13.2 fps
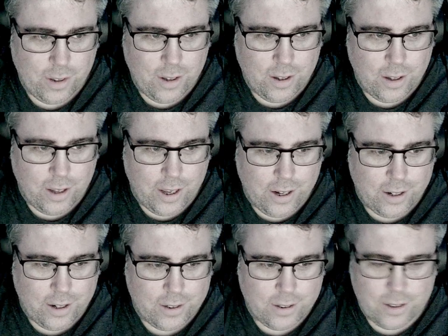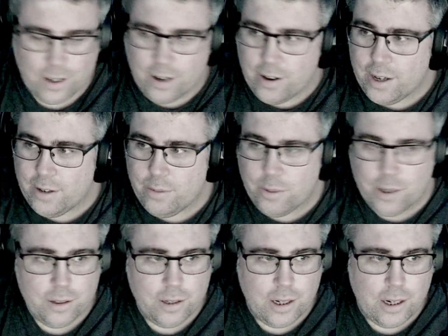yeah. All right.
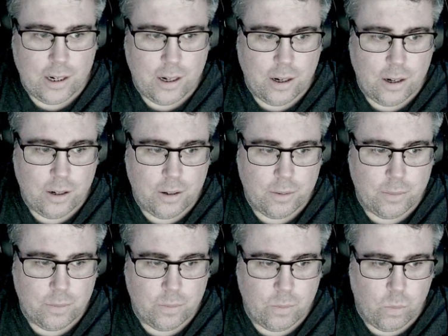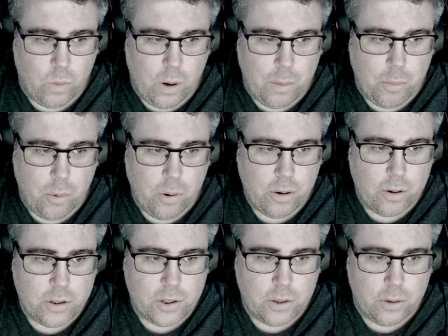Well, one more.
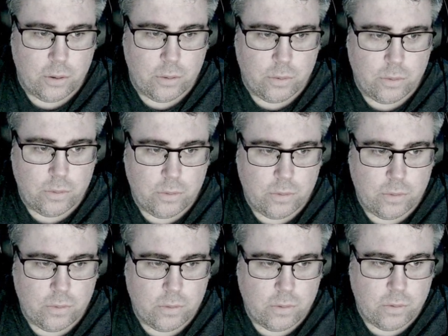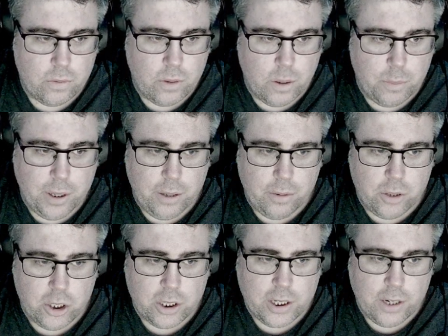So it'll be
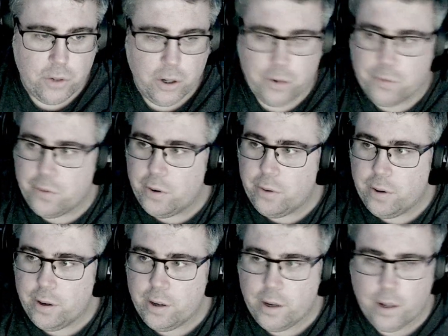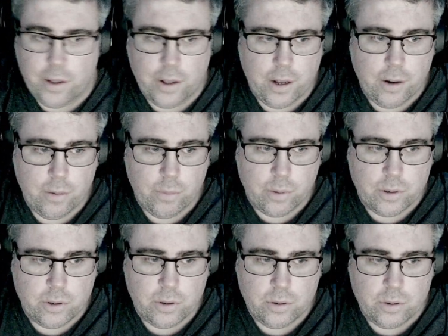just after your fun run, and then we'll
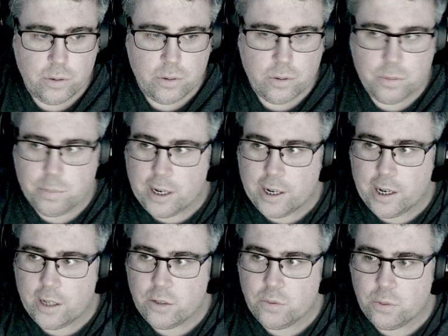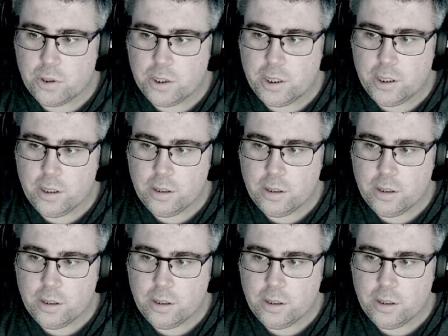do podcast 14,